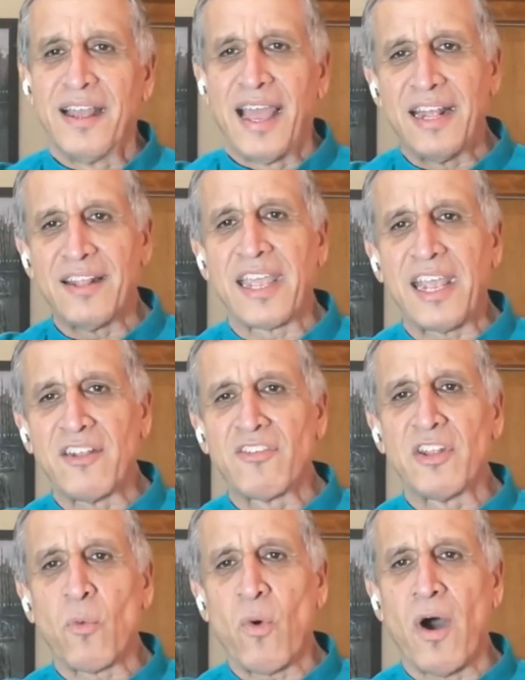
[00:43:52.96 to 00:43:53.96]
and it lands
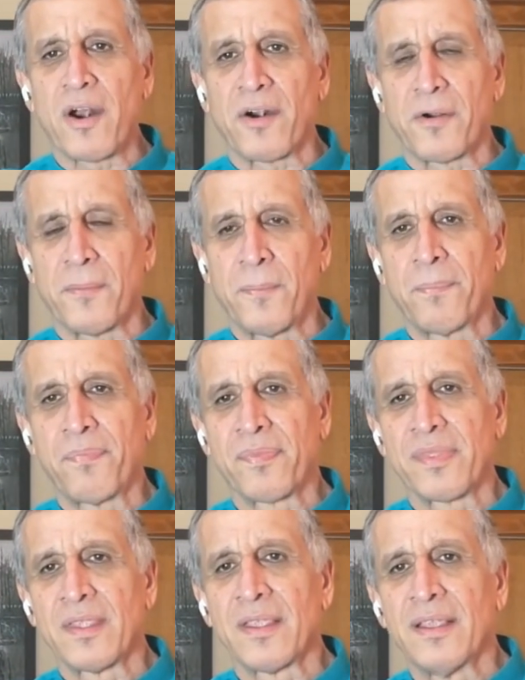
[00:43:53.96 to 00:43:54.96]
in the water.
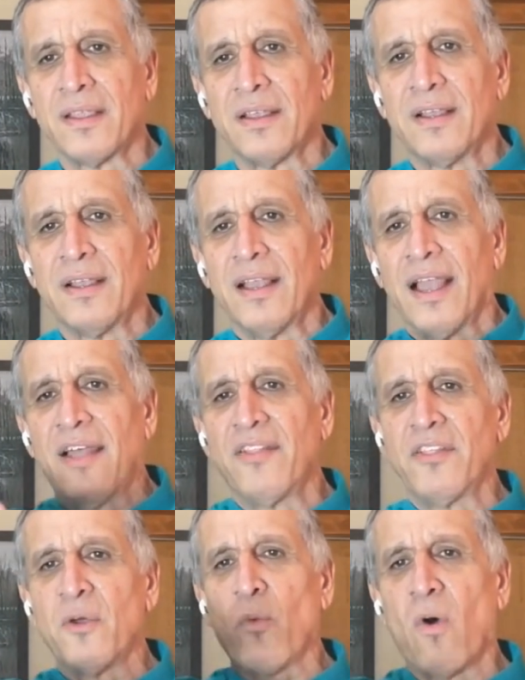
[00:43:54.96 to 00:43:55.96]
And
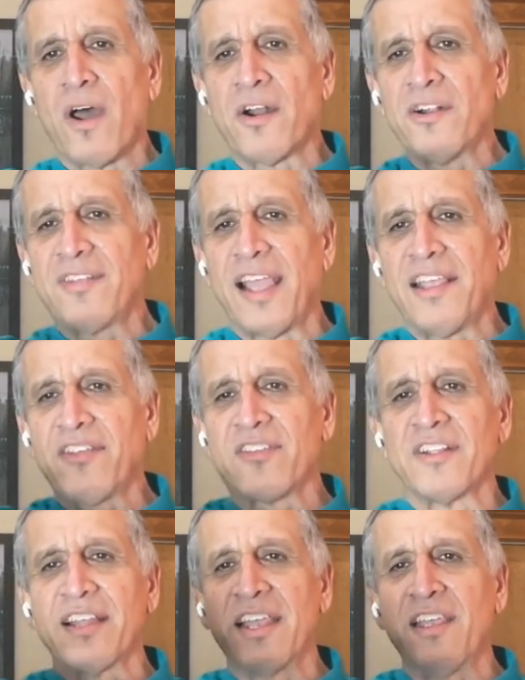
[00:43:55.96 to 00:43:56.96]
then the water takes
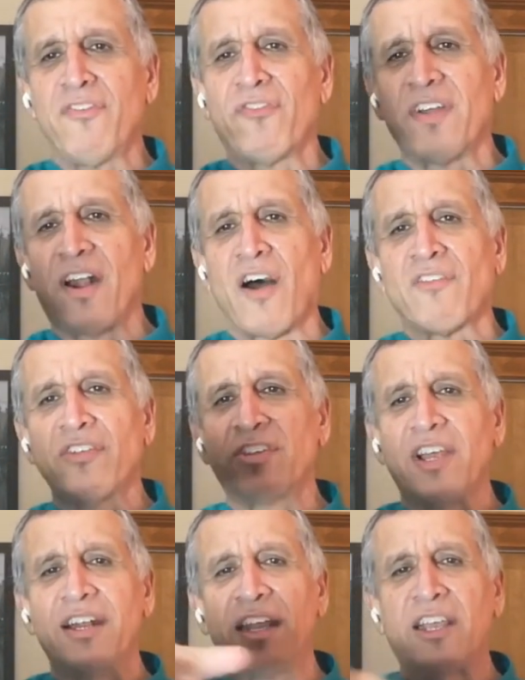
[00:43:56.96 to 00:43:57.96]
the leaf, then all of a
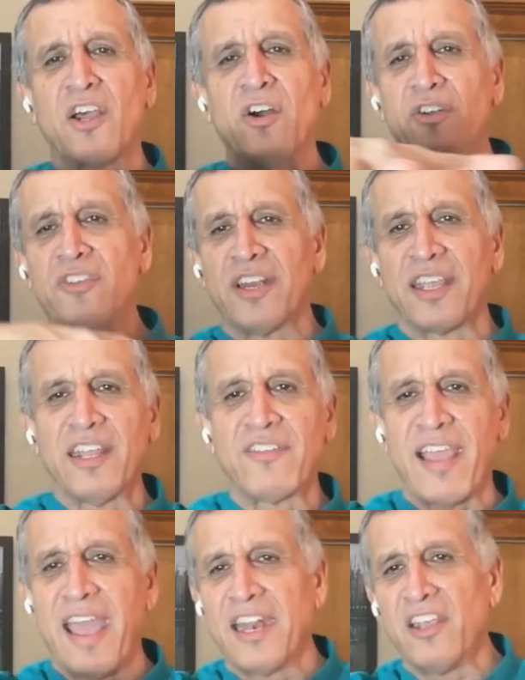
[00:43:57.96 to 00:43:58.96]
sudden it goes and it
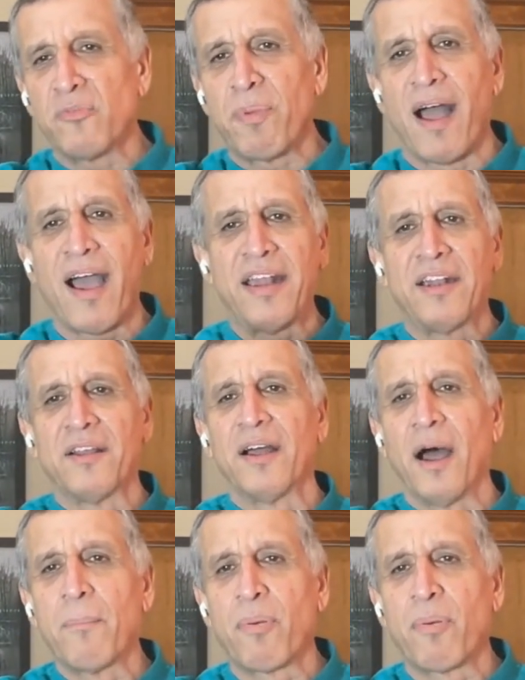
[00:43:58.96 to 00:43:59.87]
gets eddies behind a